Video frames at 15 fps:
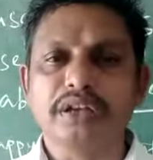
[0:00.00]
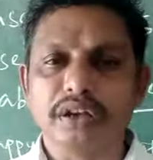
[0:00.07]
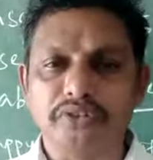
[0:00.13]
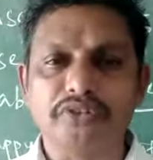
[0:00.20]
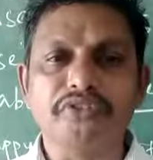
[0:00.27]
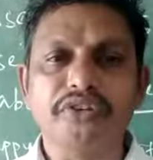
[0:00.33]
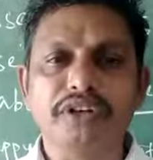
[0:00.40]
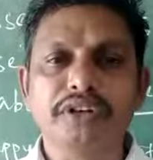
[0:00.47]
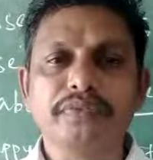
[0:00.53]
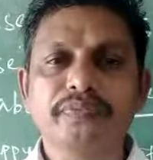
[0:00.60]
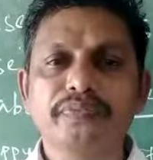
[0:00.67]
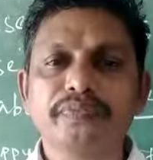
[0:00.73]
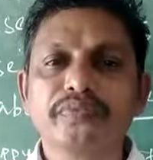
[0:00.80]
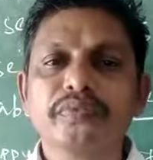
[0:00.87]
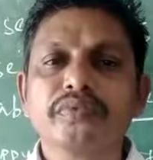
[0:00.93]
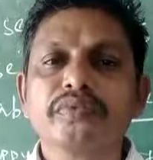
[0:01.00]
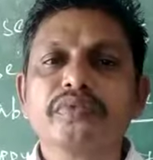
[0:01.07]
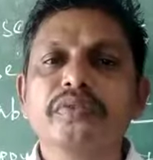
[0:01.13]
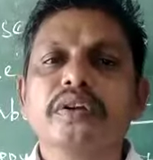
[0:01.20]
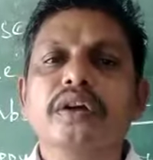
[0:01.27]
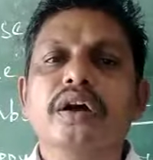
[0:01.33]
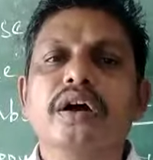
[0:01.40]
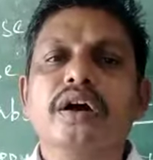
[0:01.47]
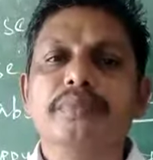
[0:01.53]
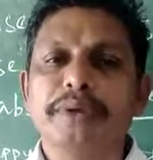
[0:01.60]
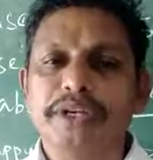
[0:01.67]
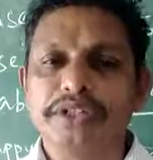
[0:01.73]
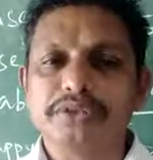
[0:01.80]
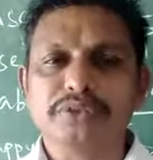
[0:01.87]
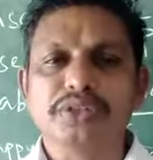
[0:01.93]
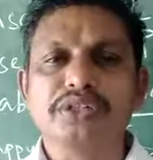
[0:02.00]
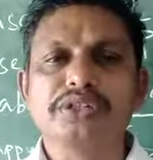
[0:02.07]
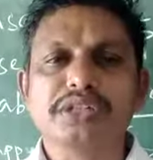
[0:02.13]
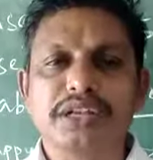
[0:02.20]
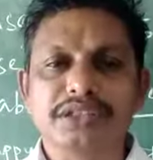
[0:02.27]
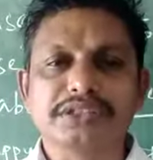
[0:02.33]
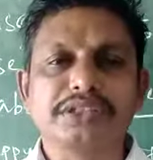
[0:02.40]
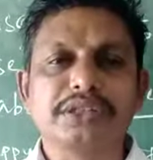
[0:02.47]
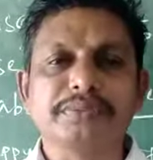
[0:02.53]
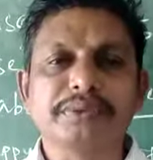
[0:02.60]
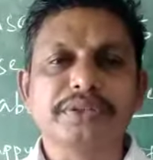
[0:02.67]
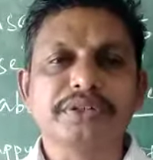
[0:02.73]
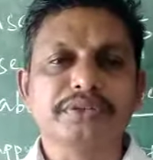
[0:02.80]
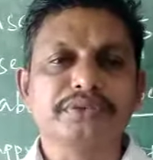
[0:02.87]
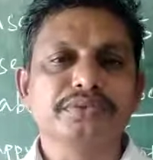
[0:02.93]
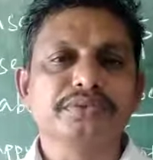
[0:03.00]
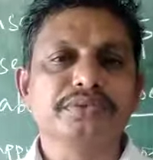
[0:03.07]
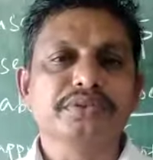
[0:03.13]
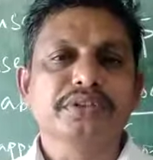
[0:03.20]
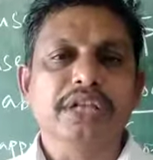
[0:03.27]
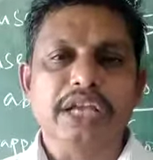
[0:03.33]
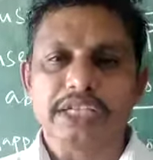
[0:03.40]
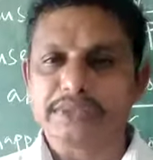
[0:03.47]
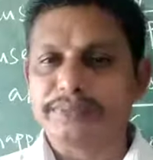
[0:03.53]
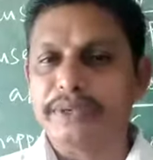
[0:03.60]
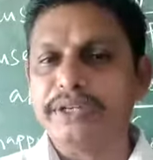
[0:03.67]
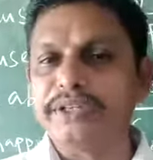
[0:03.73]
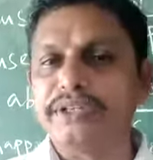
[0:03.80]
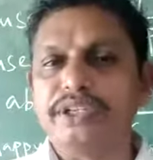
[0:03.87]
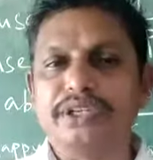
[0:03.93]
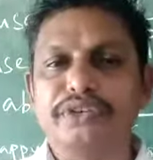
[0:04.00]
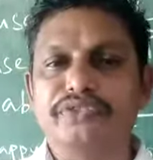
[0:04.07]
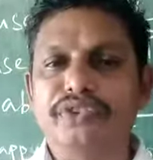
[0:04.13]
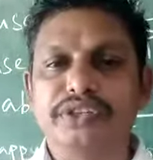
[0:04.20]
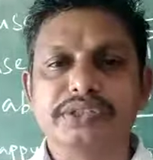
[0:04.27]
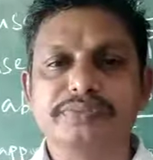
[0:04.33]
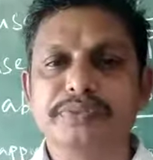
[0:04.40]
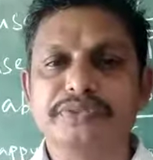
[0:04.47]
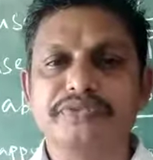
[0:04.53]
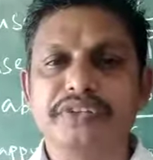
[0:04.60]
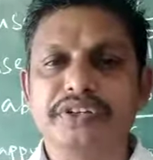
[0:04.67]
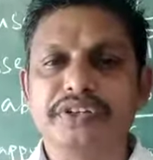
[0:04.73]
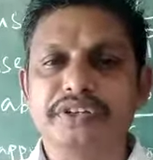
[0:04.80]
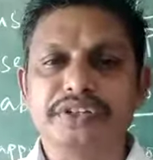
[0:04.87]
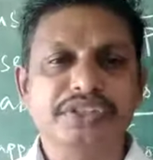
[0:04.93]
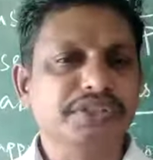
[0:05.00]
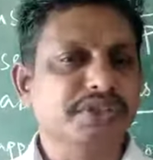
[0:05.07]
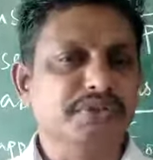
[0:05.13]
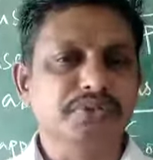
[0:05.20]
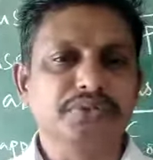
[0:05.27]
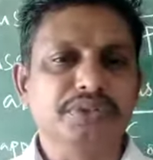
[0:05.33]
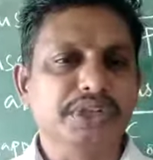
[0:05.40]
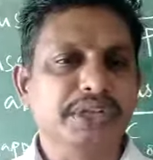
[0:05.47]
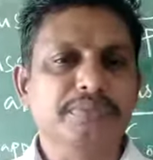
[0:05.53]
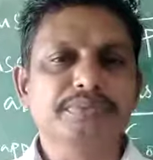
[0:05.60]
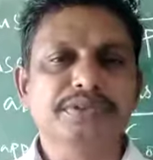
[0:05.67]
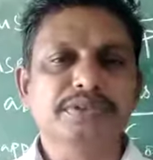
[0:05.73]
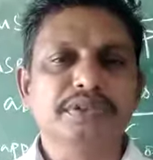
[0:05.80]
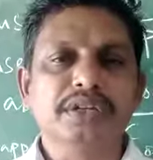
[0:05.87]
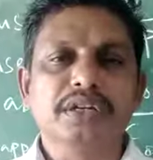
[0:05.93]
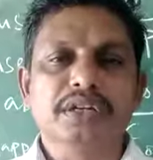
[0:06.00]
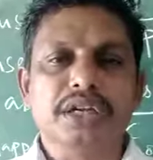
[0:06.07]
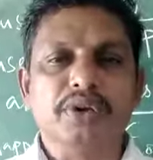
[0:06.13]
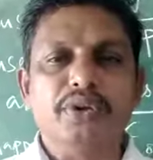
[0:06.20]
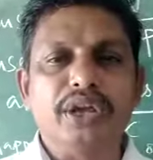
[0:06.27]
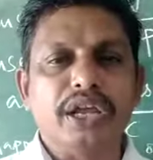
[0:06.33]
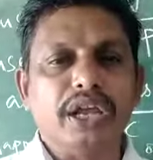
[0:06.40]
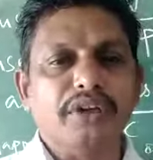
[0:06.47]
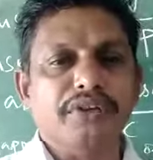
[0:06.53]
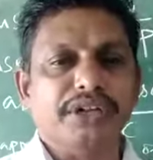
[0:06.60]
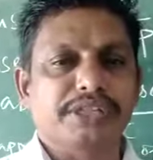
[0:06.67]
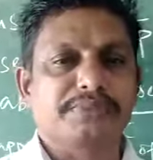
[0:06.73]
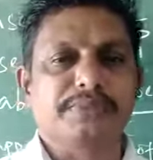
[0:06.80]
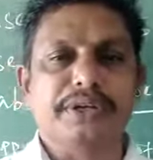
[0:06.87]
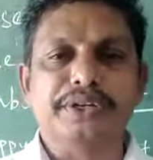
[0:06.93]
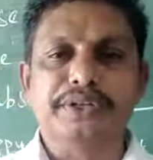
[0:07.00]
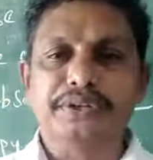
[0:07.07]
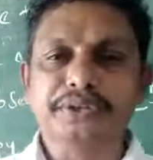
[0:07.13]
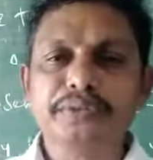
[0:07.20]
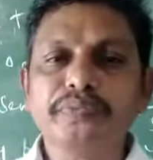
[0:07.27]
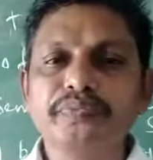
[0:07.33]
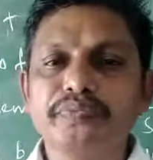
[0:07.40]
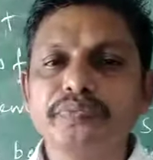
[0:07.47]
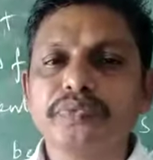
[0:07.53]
However, many students asked me to explain the difference between these two terms. Now I have explained you.